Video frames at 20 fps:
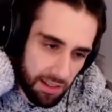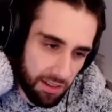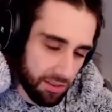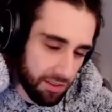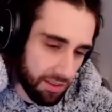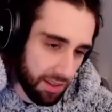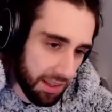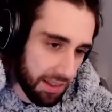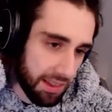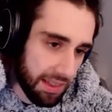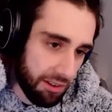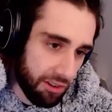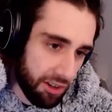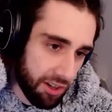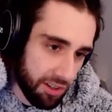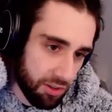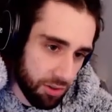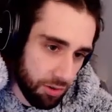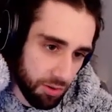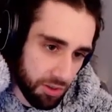It looks like
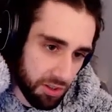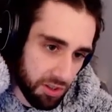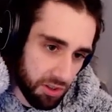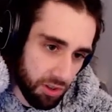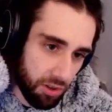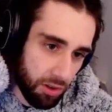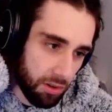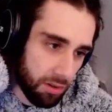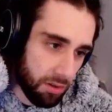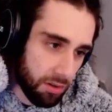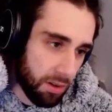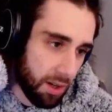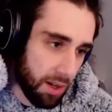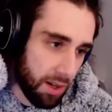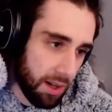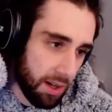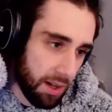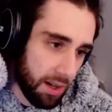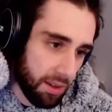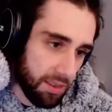lyrics to a song.
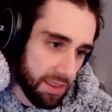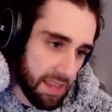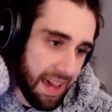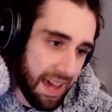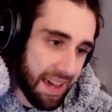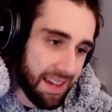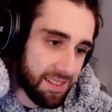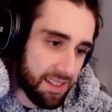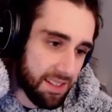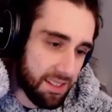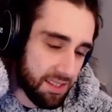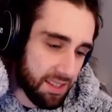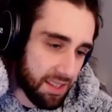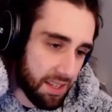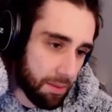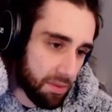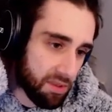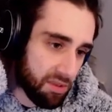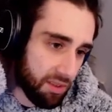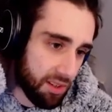The 80s
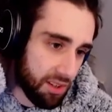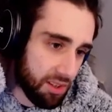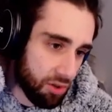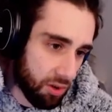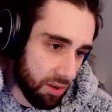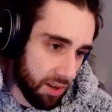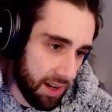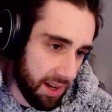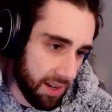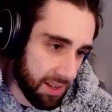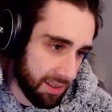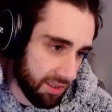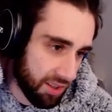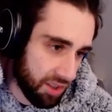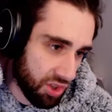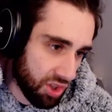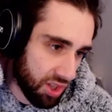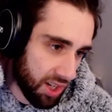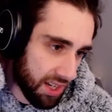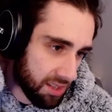theme is very strong here. There's a
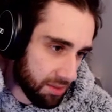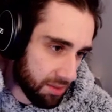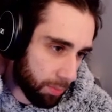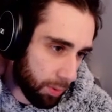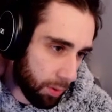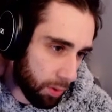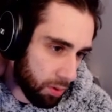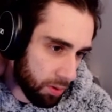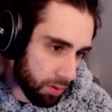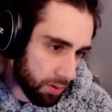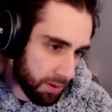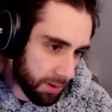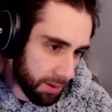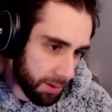chessboard.